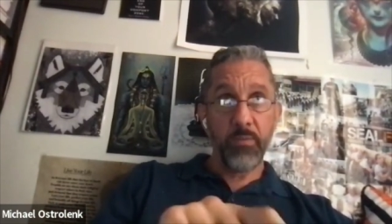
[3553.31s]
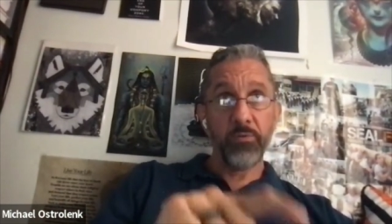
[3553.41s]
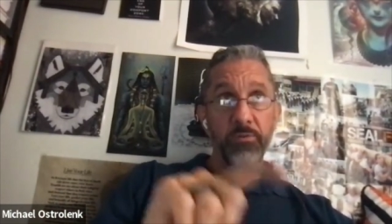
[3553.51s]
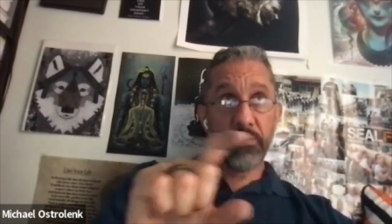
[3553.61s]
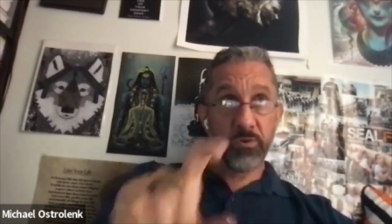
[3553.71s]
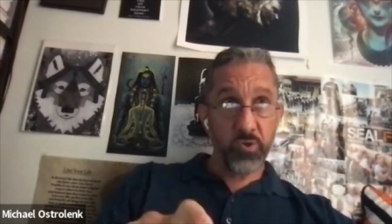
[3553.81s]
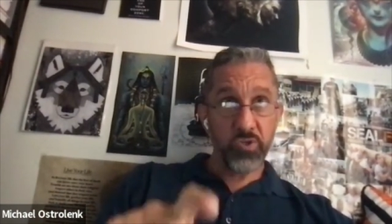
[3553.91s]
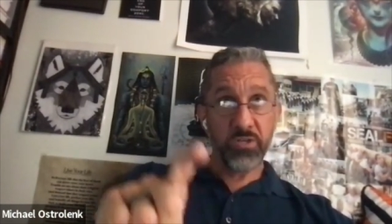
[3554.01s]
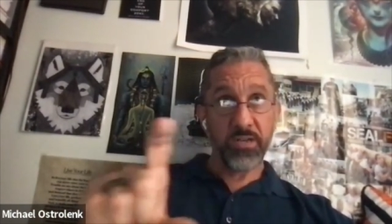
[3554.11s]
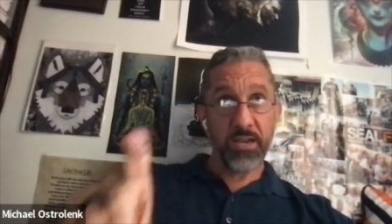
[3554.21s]
people in the
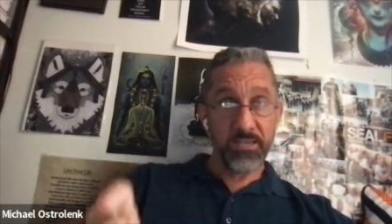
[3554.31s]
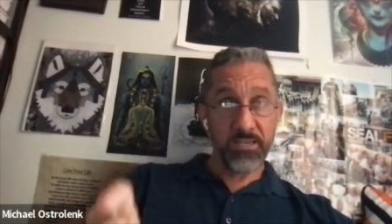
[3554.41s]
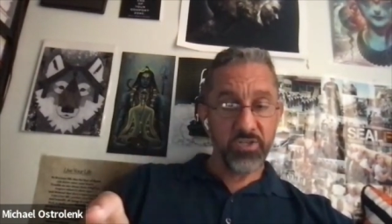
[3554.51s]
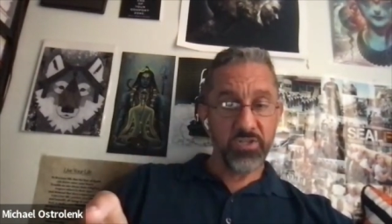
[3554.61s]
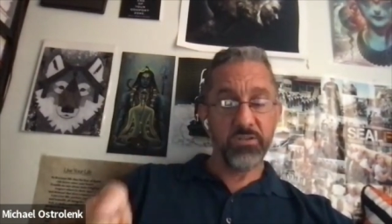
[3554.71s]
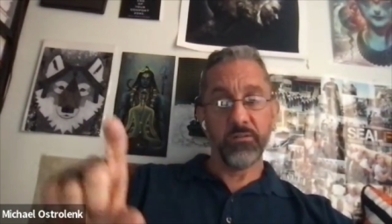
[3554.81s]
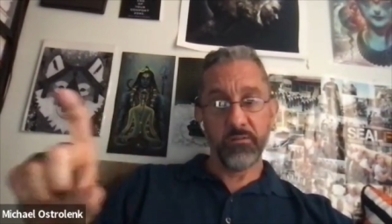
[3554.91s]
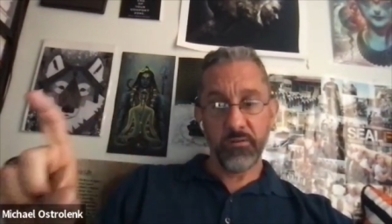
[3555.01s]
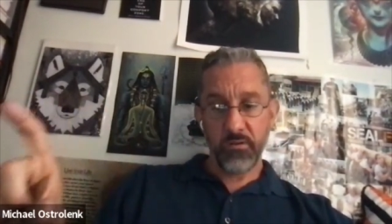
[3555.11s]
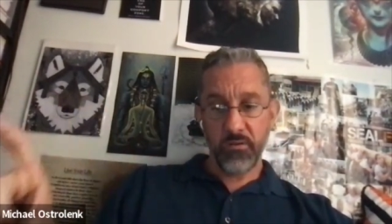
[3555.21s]
nutrition
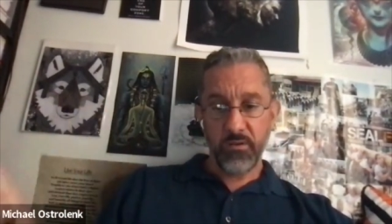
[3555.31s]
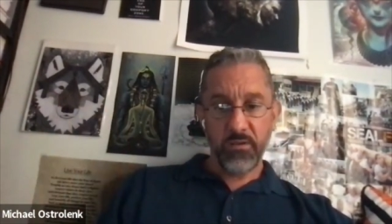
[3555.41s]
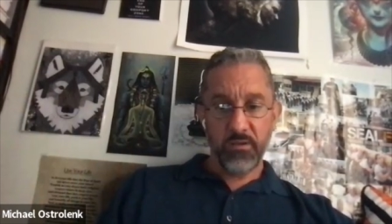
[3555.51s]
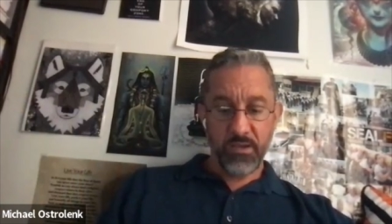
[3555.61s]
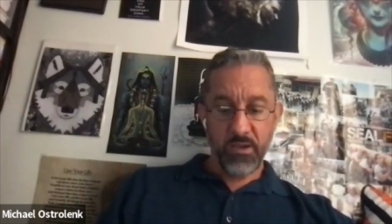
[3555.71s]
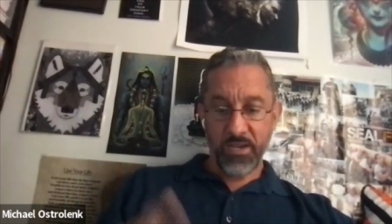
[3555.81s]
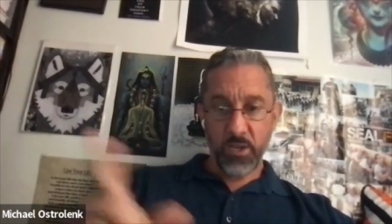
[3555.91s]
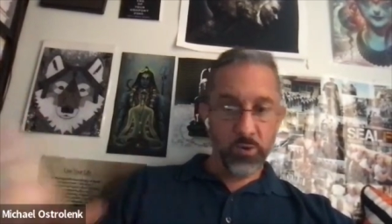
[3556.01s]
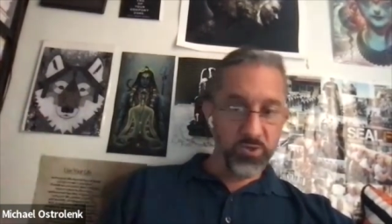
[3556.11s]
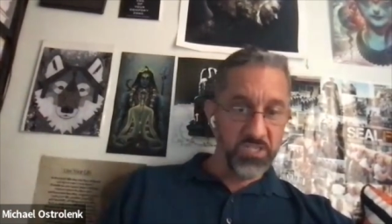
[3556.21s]
dietitian kind
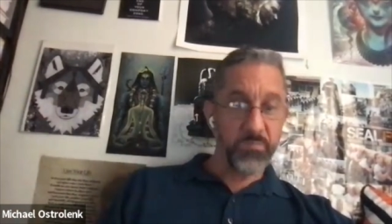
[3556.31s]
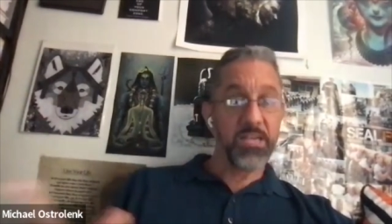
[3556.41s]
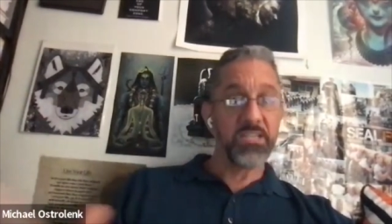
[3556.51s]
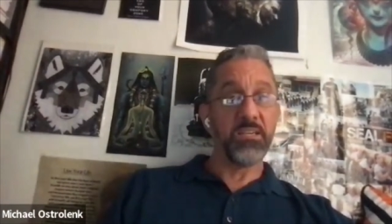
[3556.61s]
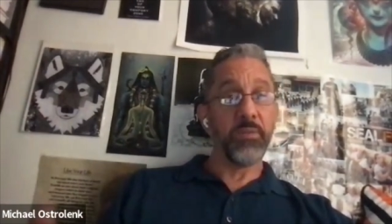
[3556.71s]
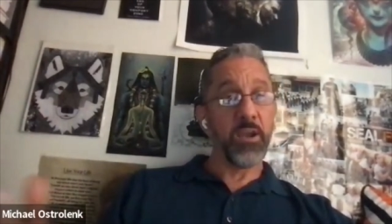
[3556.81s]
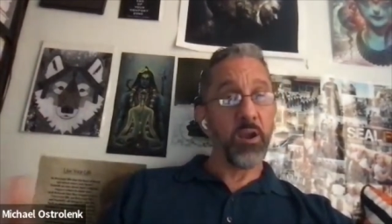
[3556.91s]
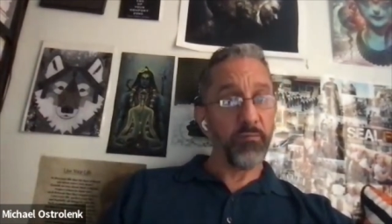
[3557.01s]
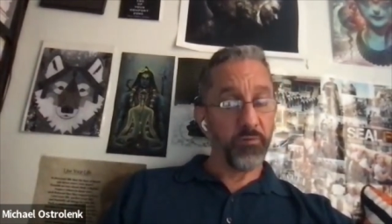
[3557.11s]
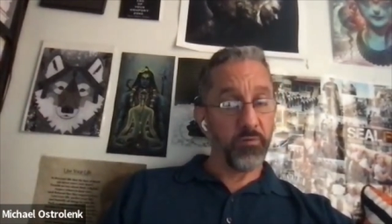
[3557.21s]
of coaching space, you'd be
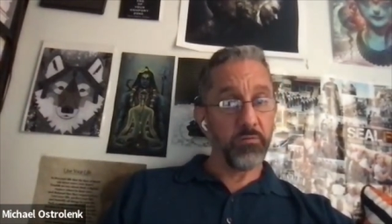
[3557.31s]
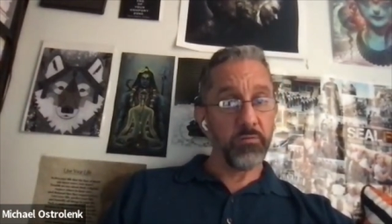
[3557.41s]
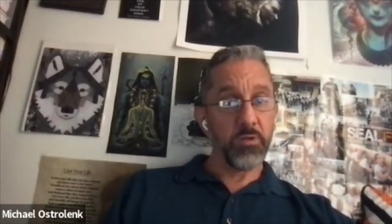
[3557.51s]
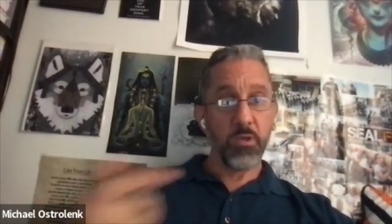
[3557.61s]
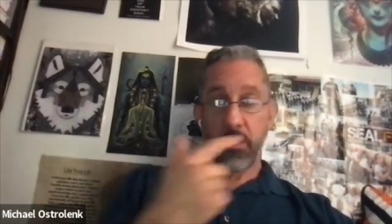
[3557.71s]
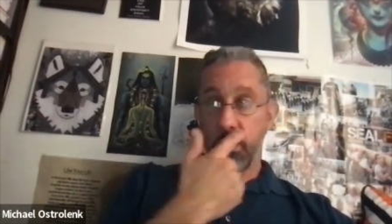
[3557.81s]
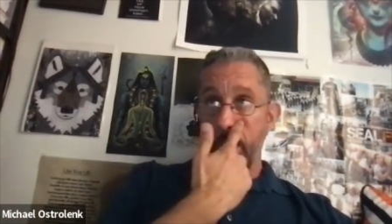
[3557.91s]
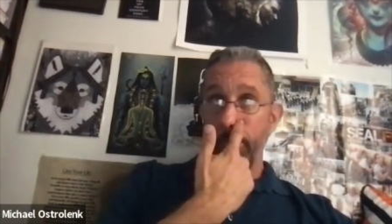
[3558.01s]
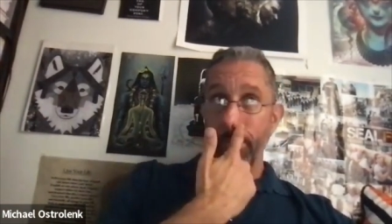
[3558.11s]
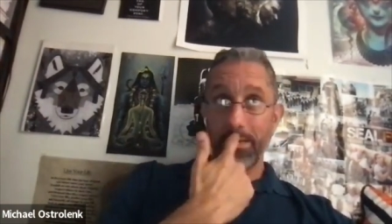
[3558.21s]
careful,
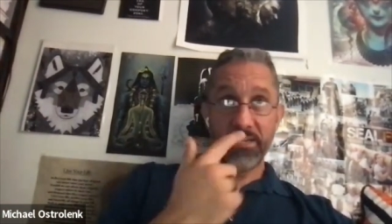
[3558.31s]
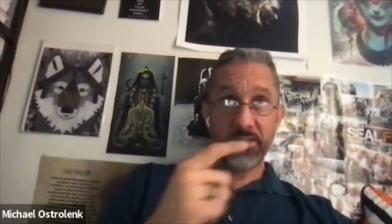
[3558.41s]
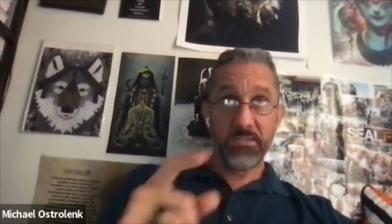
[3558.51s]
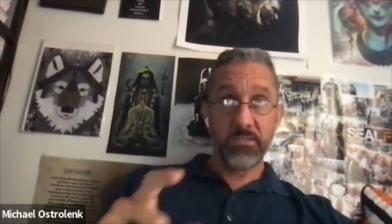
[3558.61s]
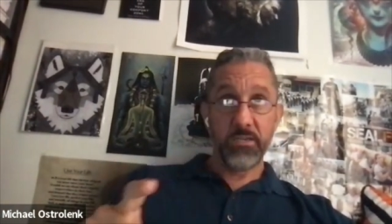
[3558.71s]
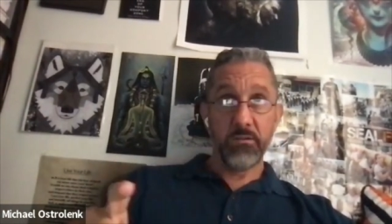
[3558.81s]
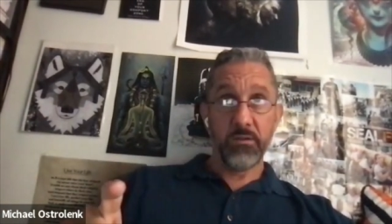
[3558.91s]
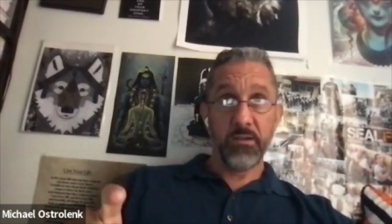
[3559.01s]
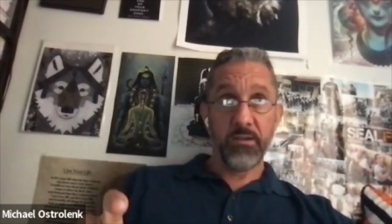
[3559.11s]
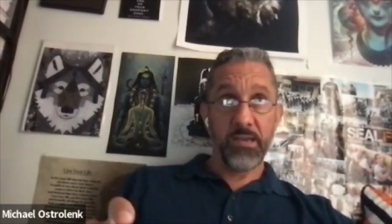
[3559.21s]
because, you
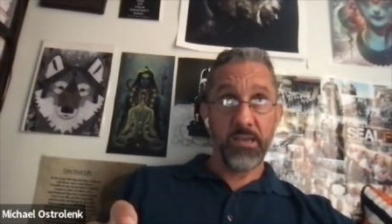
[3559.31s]
know,